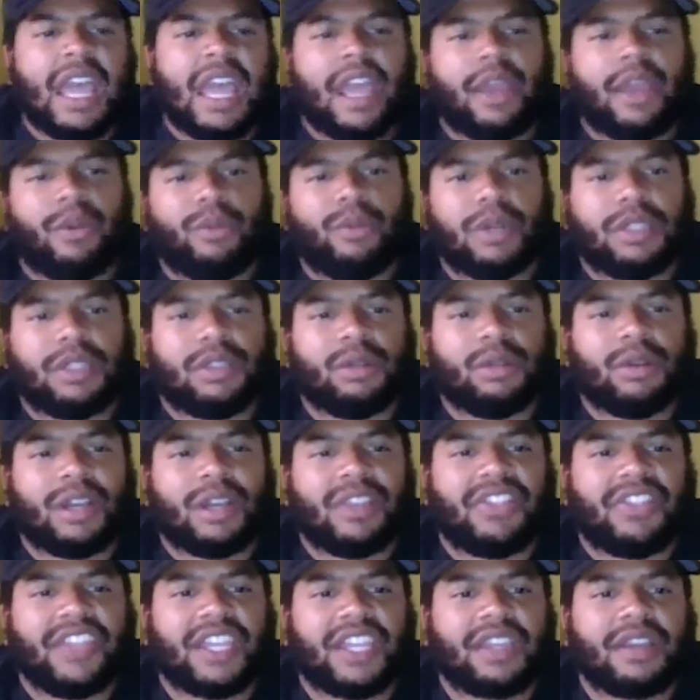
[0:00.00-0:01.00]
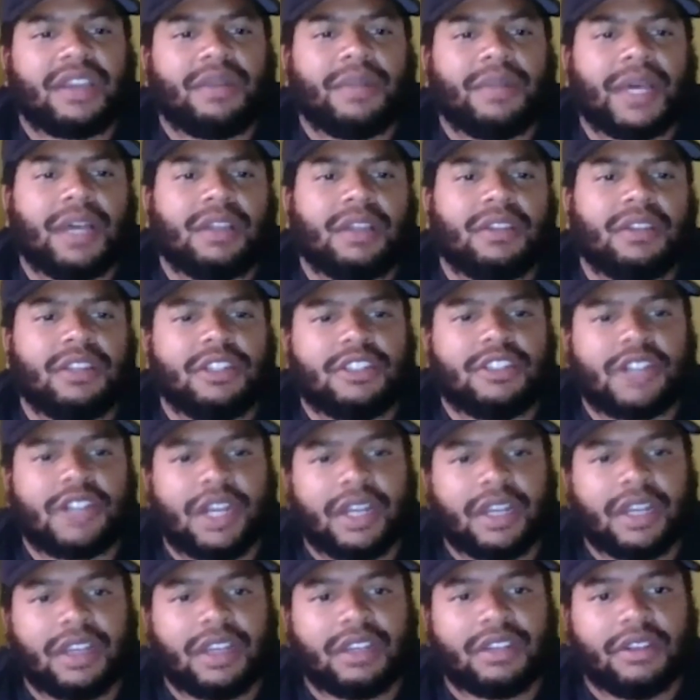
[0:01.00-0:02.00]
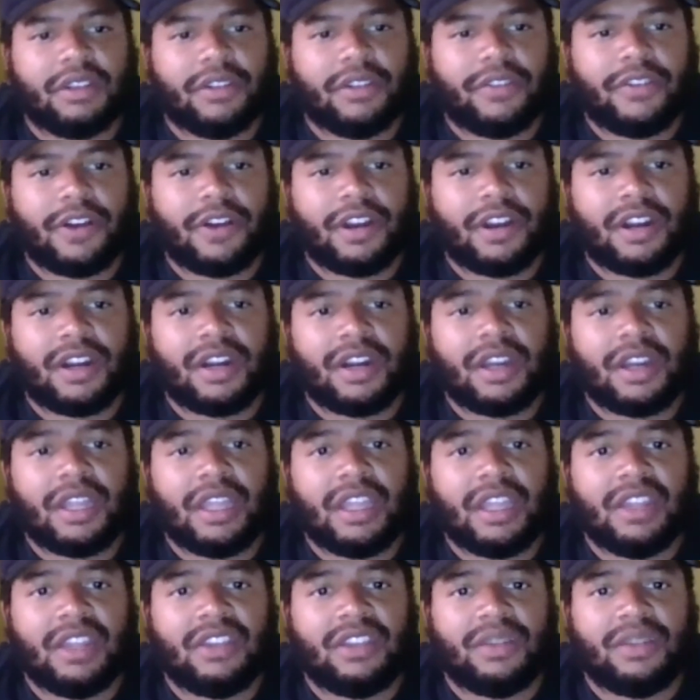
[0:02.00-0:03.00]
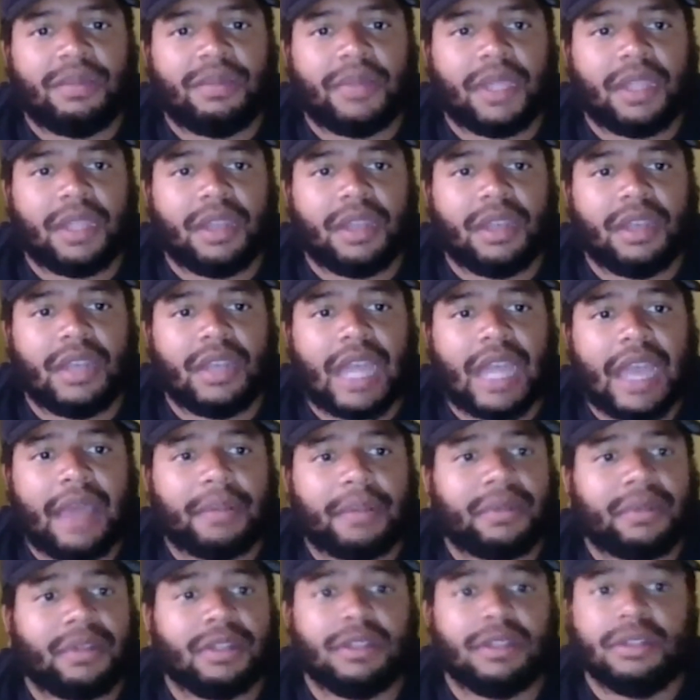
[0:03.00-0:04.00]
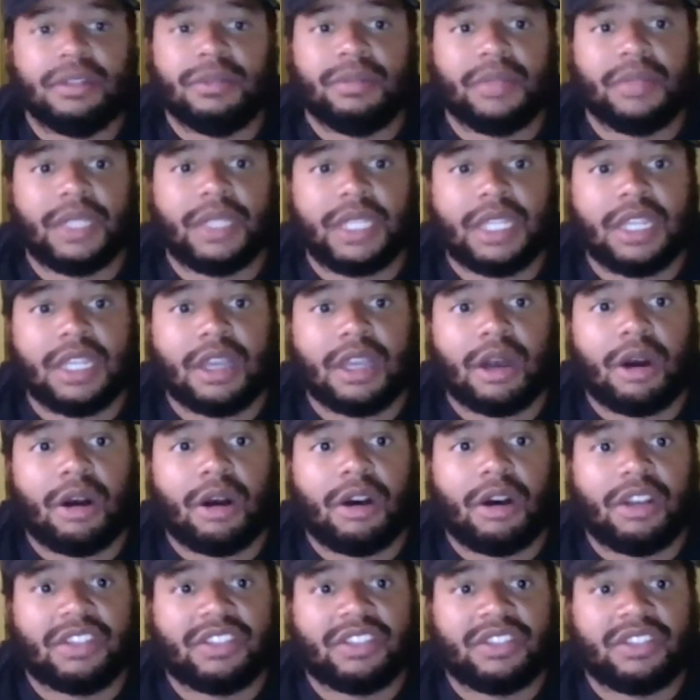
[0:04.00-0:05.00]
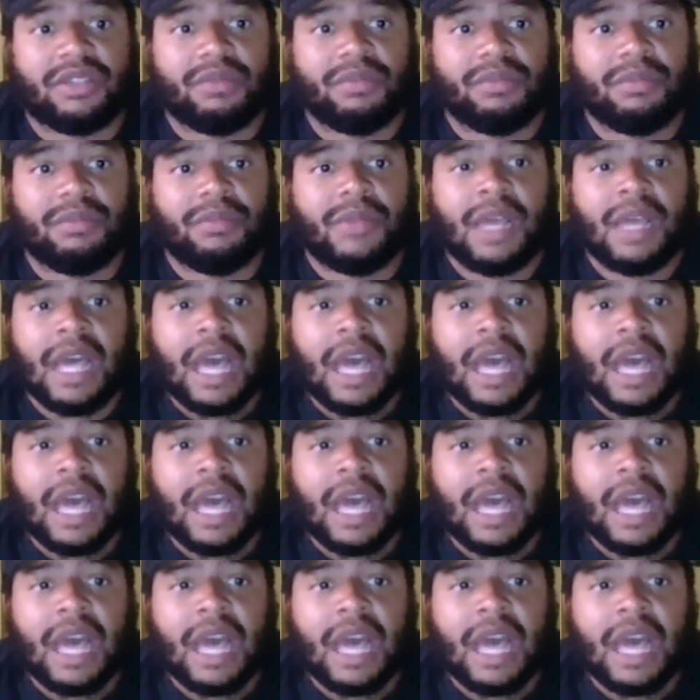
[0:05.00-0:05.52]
And what do I think about the training so far? It's been absolutely awesome.